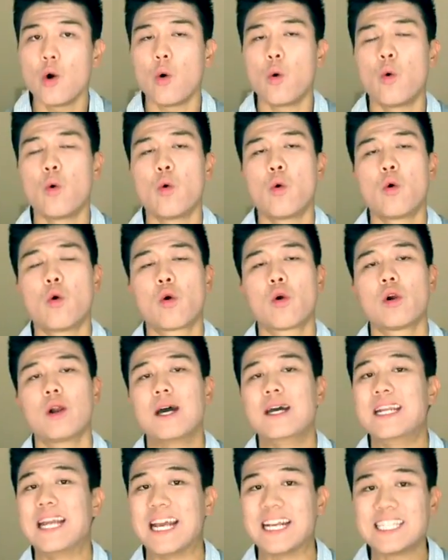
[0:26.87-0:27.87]
or
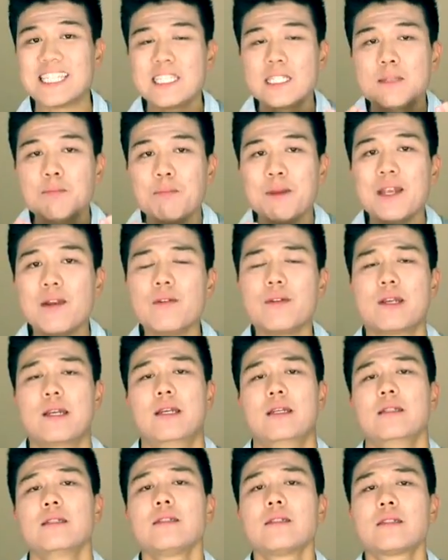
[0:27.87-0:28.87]
an
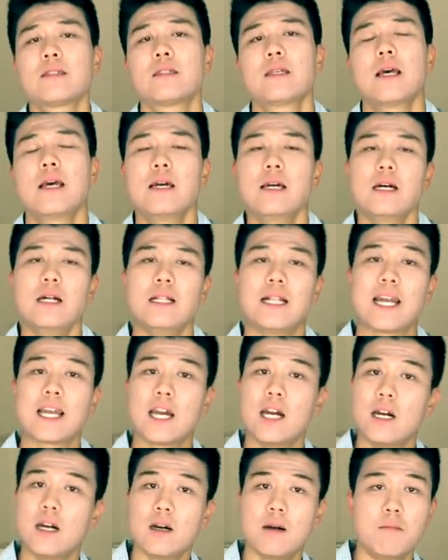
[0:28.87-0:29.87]
experience like
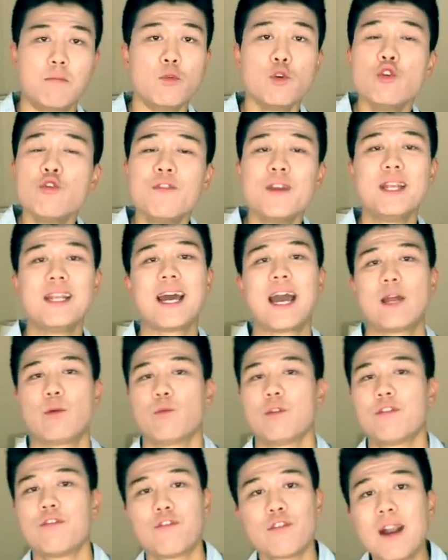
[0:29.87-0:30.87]
a movie night
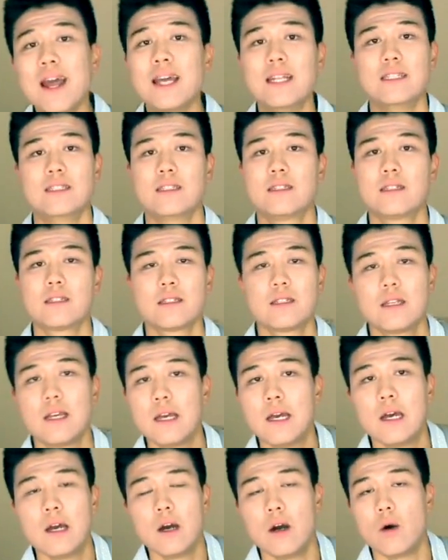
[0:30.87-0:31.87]
with friends,
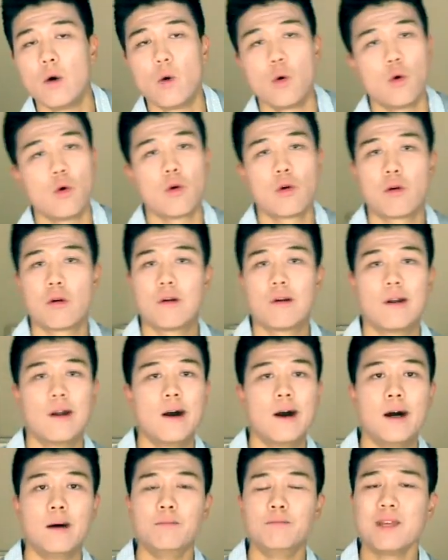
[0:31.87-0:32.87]
or
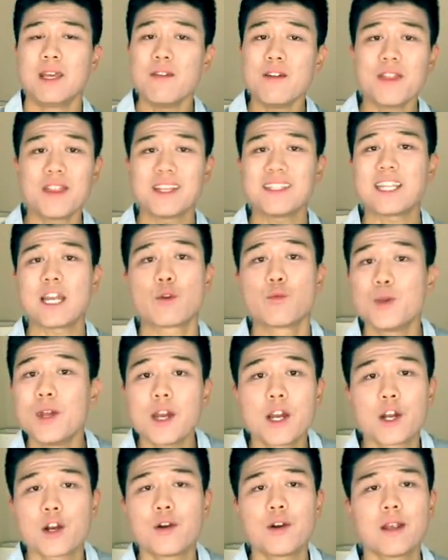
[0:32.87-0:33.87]
even things like
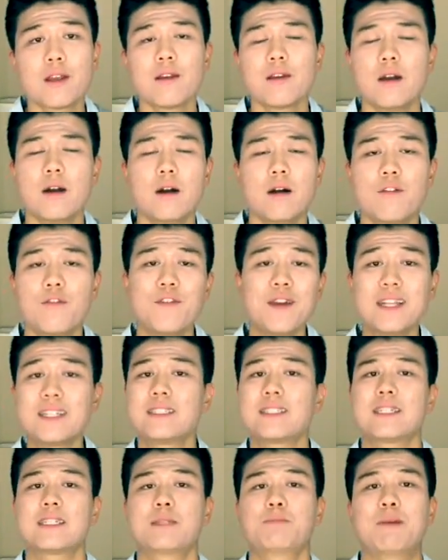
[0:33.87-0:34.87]
reoccurring
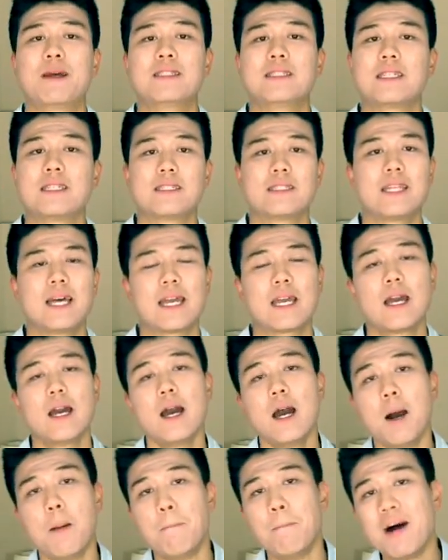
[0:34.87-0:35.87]
fixed expenses like
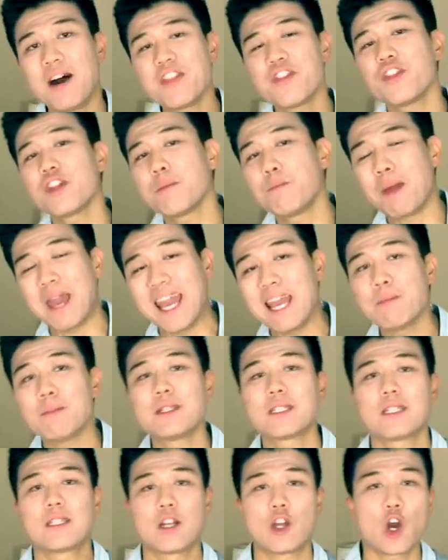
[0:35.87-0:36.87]
monthly
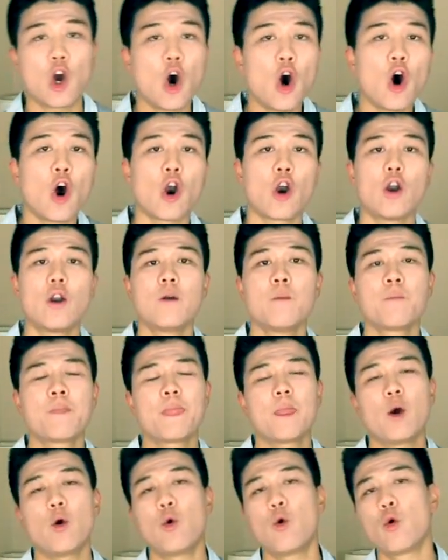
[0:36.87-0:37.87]
payments on a car
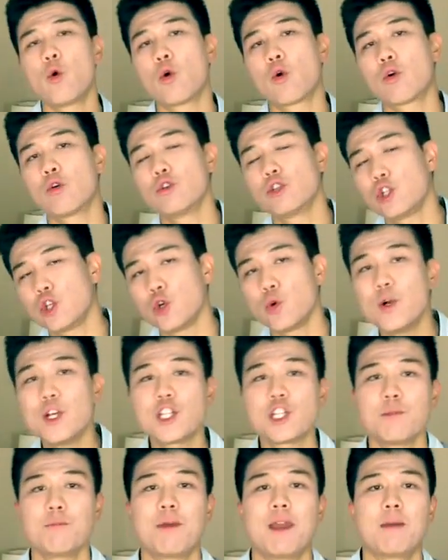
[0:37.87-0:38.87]
or
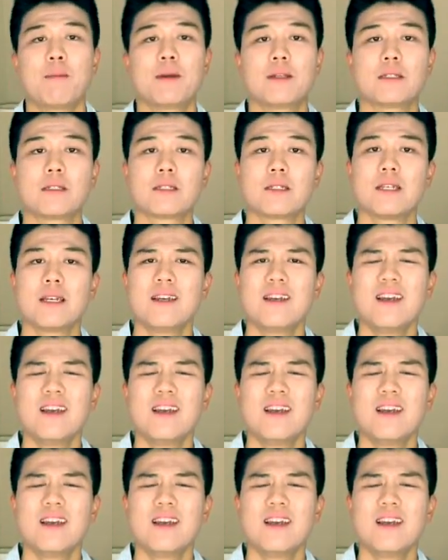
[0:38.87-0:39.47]
tuition payments.